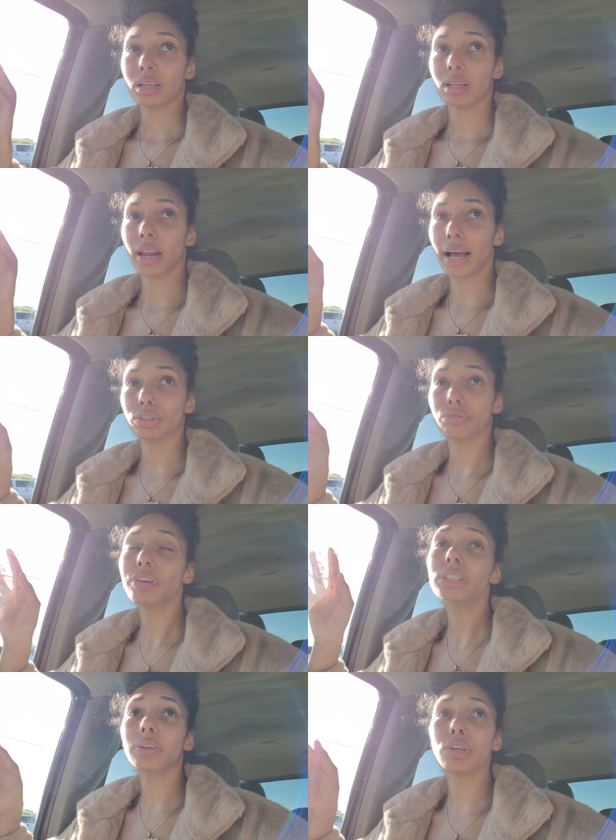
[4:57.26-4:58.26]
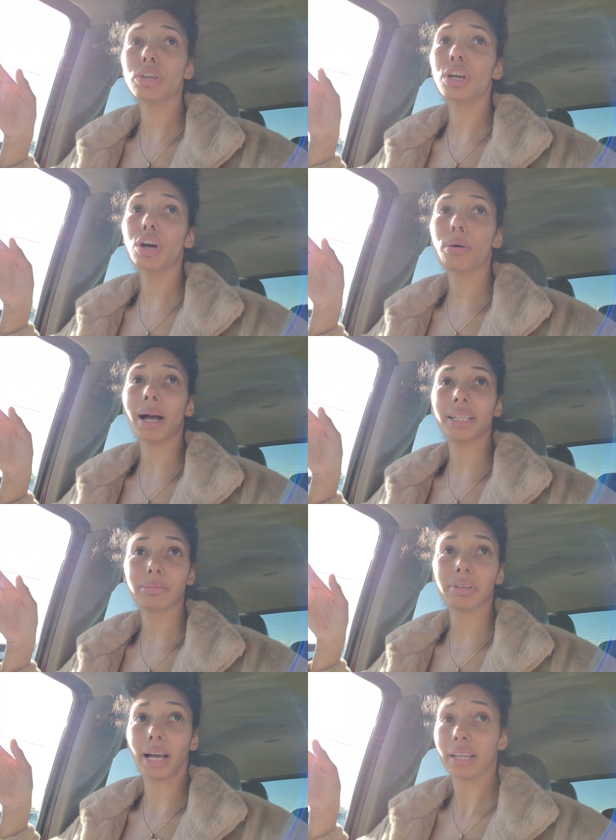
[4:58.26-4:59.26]
natural. First of all, you can go buy
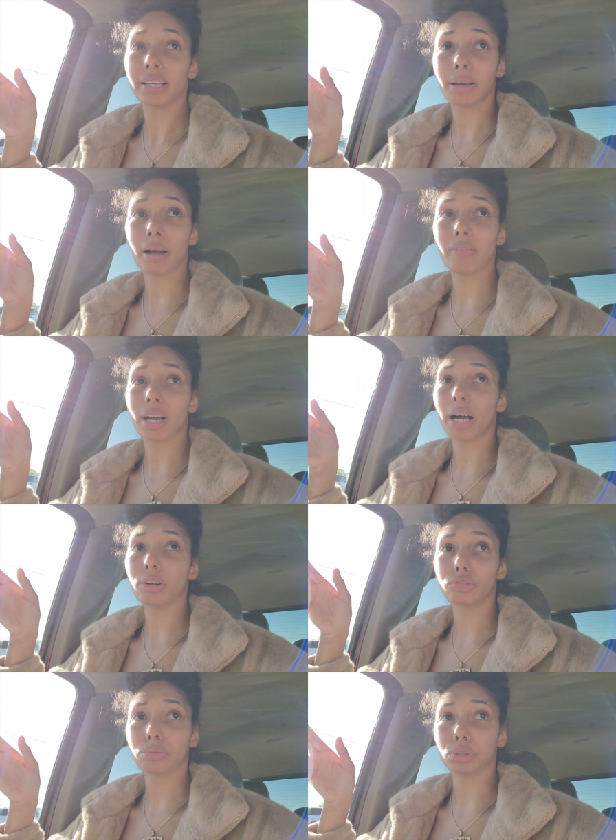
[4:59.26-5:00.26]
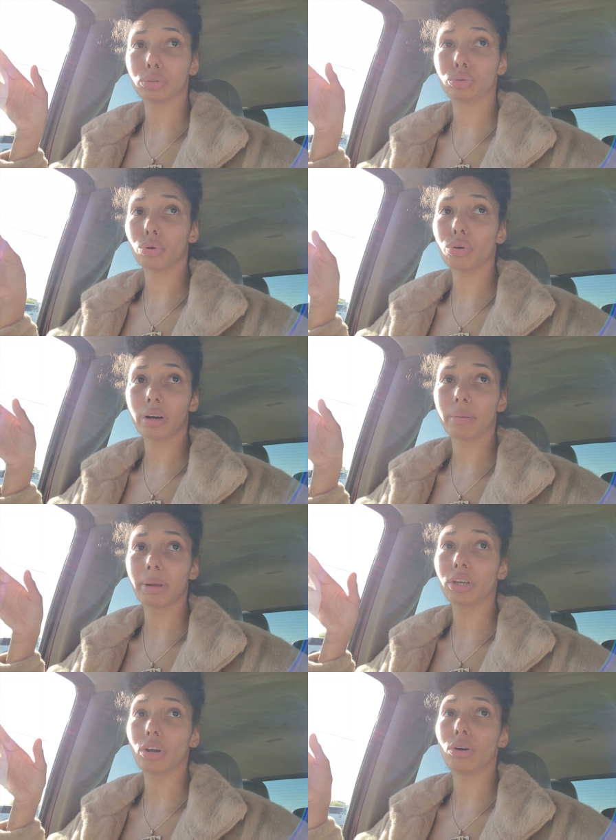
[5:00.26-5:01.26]
some goddamn avocados from the store,
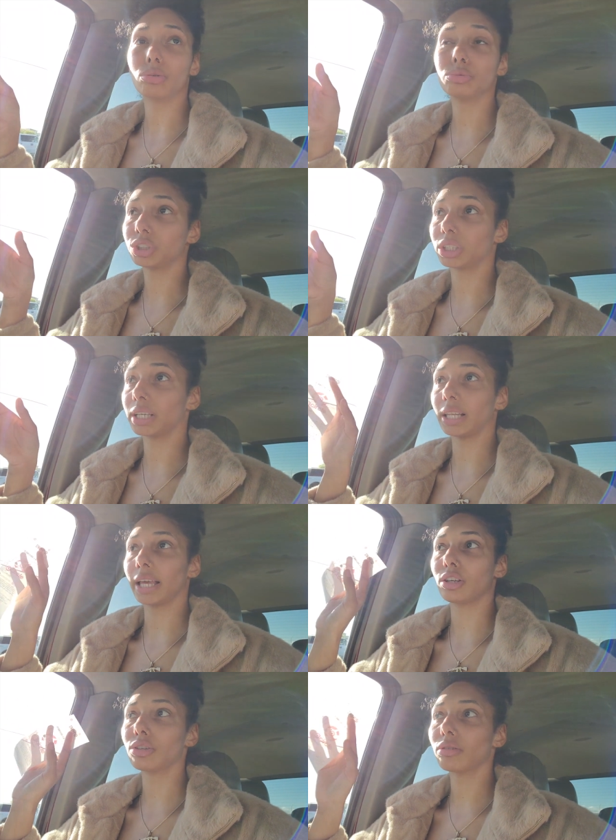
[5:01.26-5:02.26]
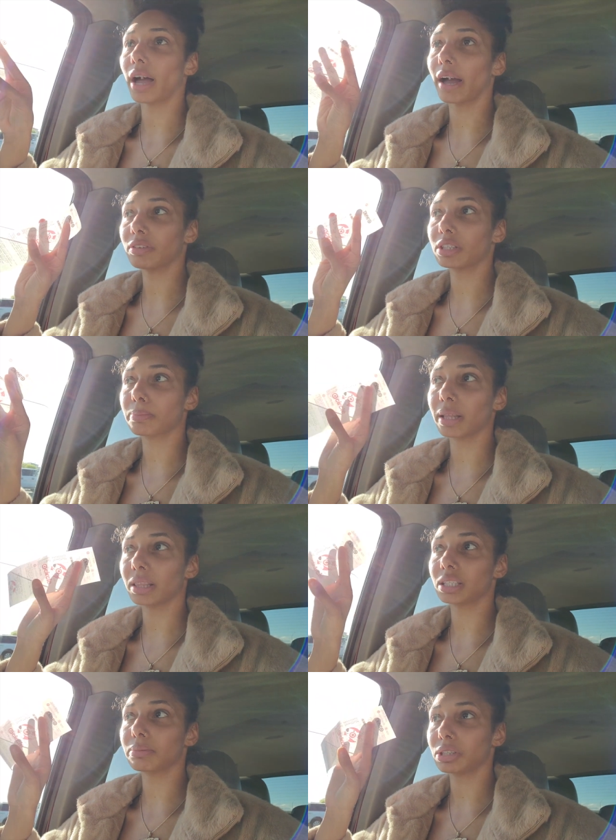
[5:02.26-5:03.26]
make your own shit. Like you don't have to spend
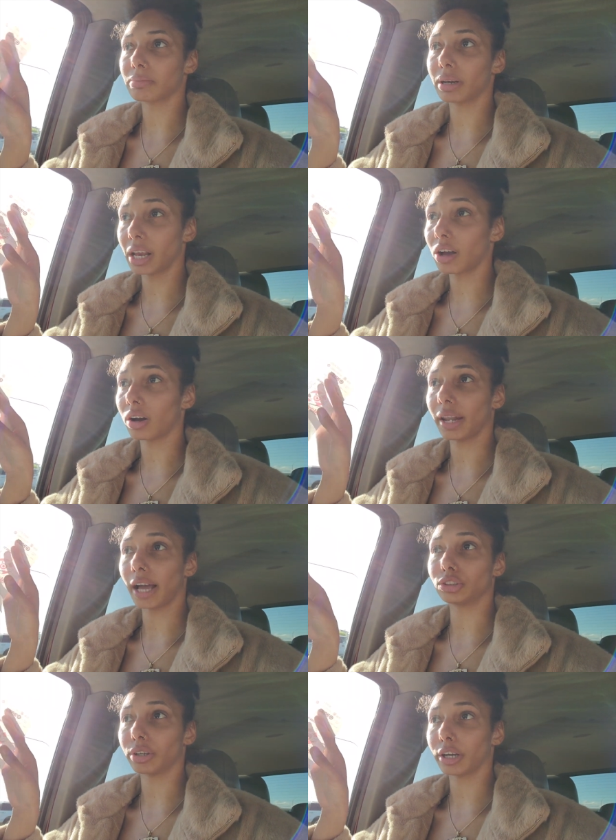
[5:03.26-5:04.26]
this much money on natural